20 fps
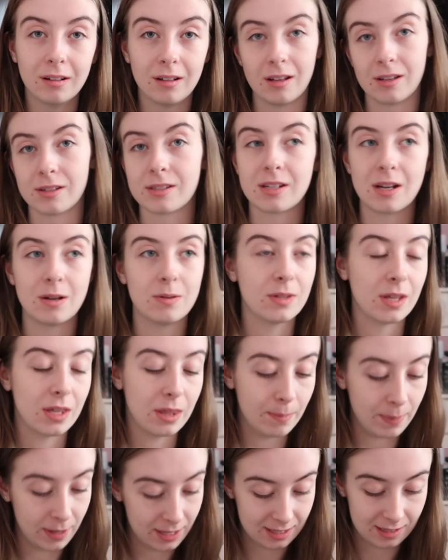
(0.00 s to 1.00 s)
last night was like
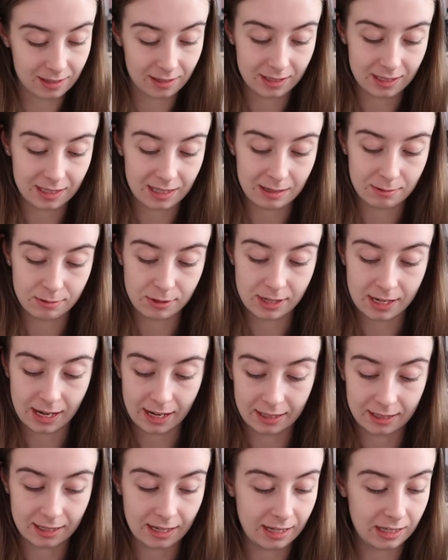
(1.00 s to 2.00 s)
the best night's sleep she'd
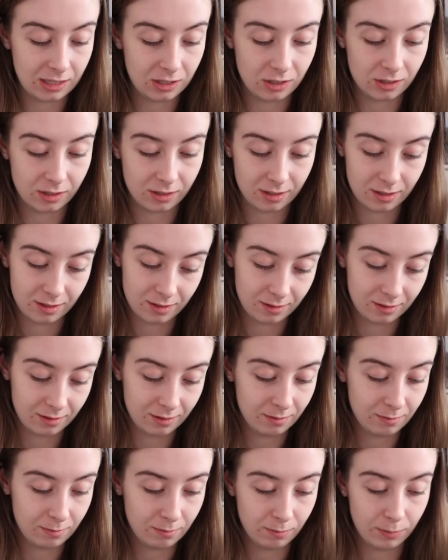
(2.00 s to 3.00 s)
had in ages
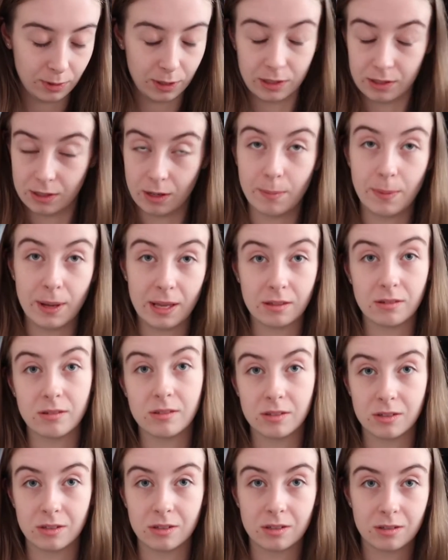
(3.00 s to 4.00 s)
because her
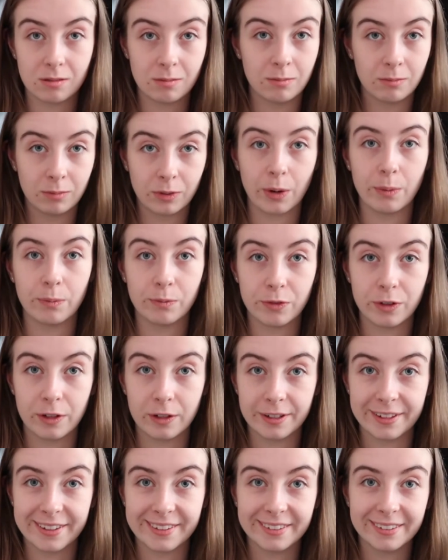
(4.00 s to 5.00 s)
bed's just
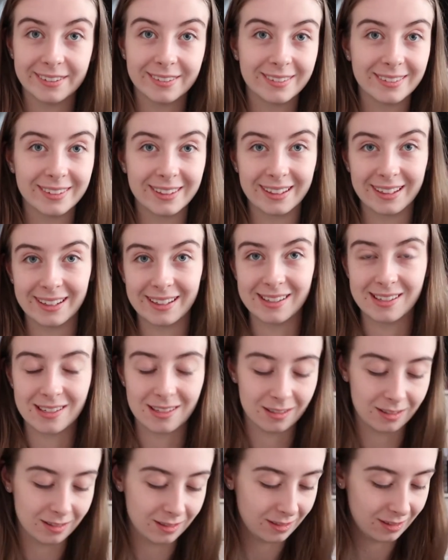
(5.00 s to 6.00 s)
comfier here than it is
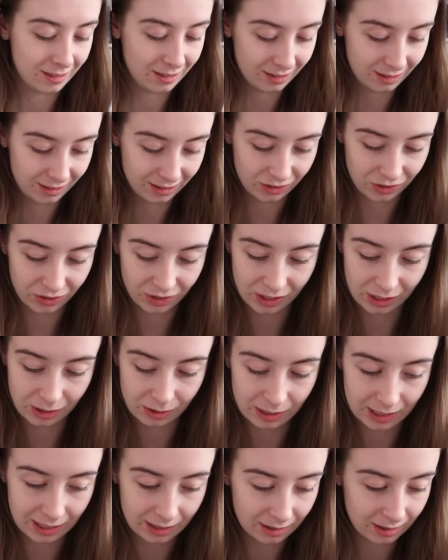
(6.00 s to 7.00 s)
at her
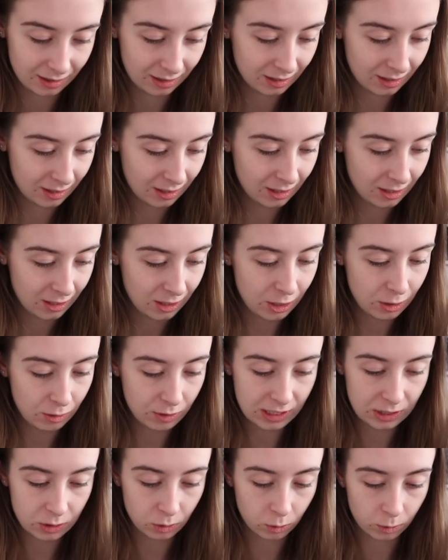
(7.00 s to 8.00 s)
uni
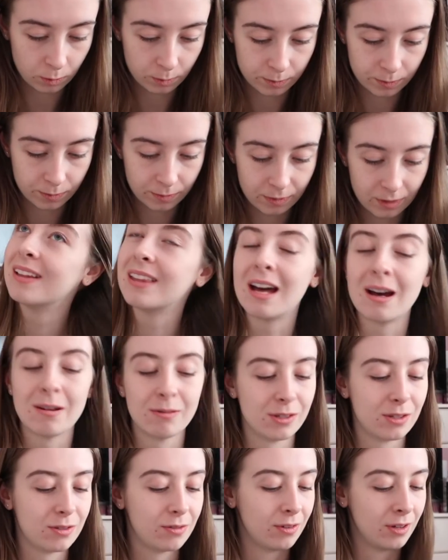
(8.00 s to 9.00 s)
dorm. That
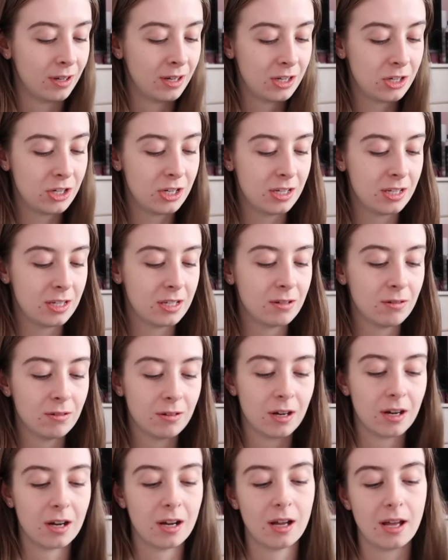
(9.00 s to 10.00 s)
was funny. She's still
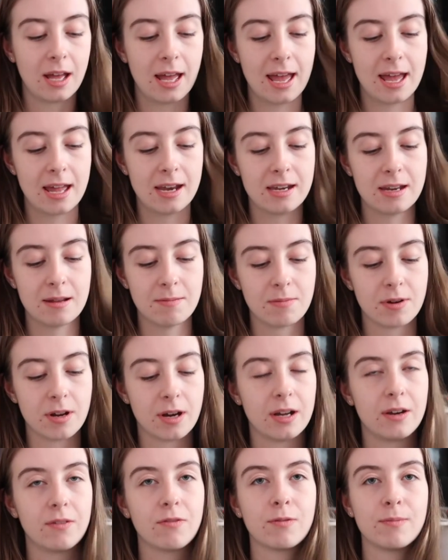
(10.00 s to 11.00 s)
got her hair dip
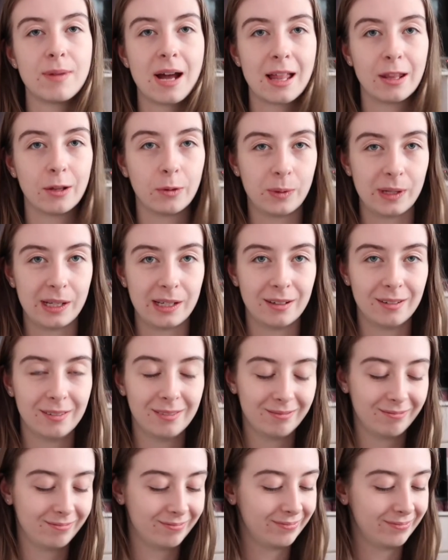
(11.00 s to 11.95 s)
dyed from Halloween,